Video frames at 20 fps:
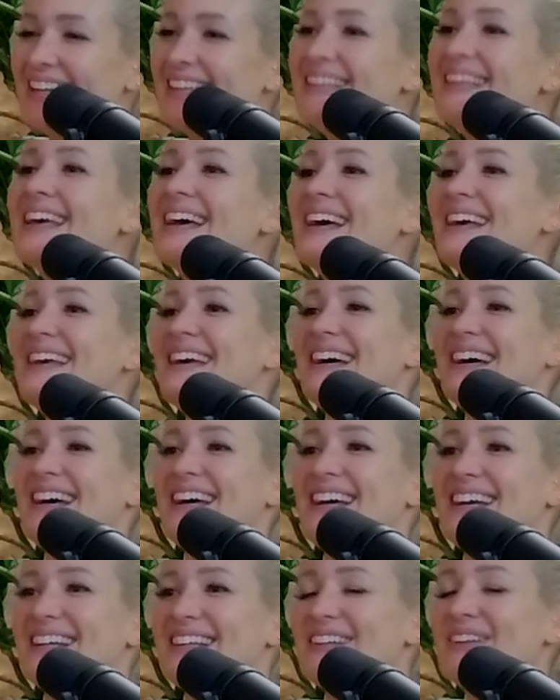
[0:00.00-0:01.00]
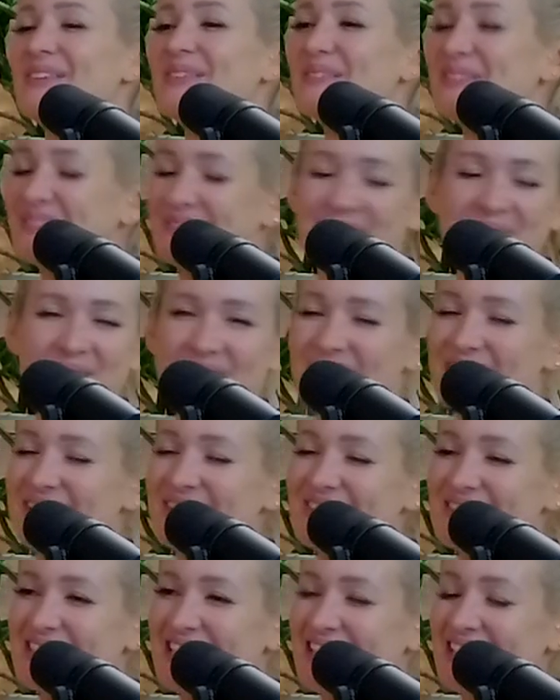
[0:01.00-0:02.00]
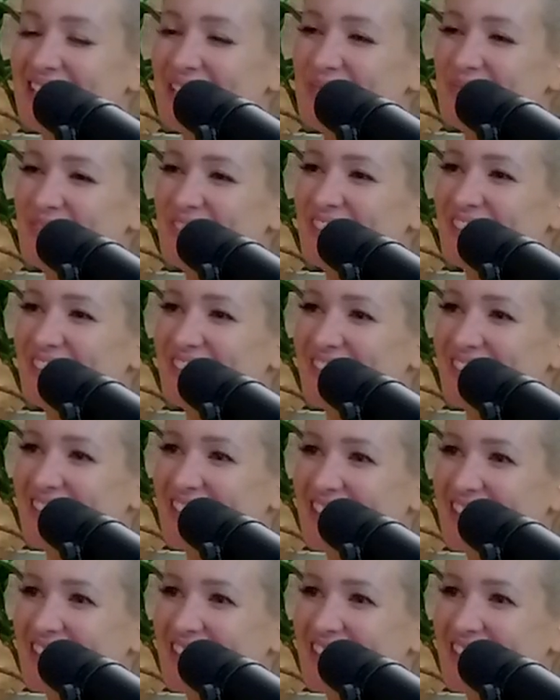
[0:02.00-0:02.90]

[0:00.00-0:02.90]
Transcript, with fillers: Yeah, yeah, yeah. Normal, normally you say nympho.